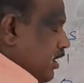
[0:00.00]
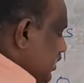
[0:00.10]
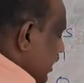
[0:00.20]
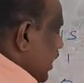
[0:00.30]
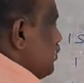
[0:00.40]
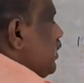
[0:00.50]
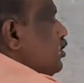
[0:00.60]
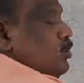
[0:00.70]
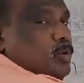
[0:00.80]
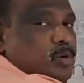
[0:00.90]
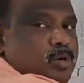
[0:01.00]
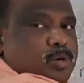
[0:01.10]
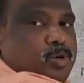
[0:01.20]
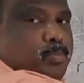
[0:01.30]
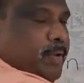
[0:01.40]
right. What is 3 correspond
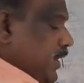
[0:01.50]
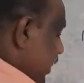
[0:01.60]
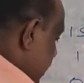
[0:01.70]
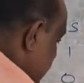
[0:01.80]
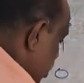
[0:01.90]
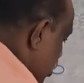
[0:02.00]
to? 2p.